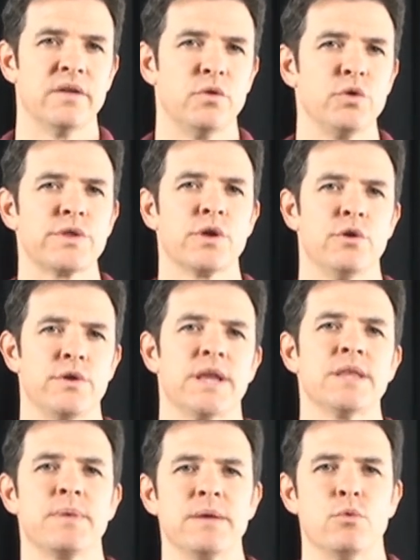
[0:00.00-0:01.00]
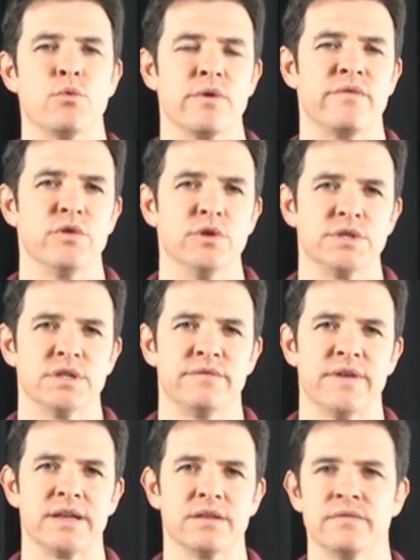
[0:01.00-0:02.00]
I've also heard other people refer to the
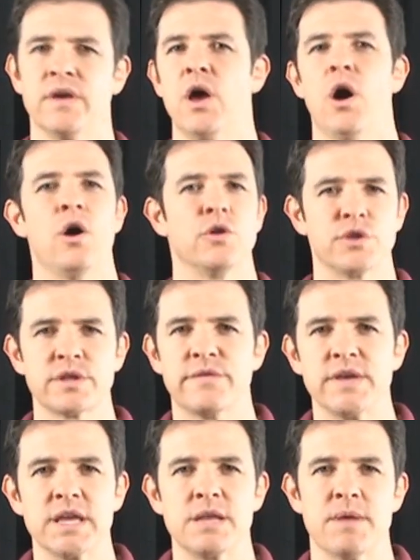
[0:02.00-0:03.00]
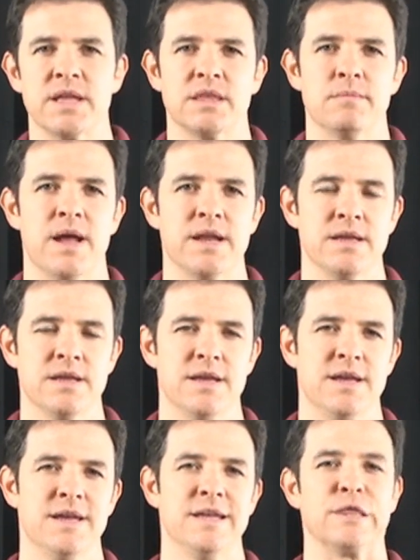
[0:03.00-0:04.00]
fact of, oh, just forget about the money.
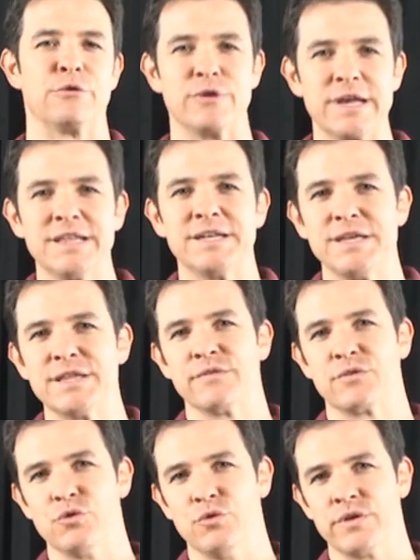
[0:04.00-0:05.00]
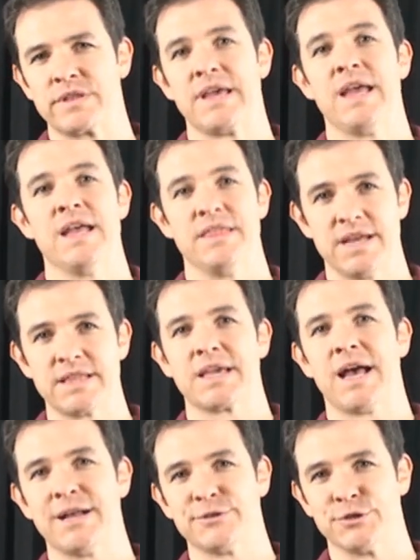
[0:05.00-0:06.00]
The reality is, of course, that's
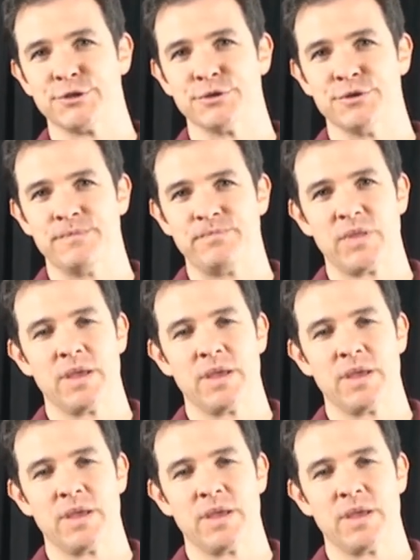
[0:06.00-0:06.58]
hard to do.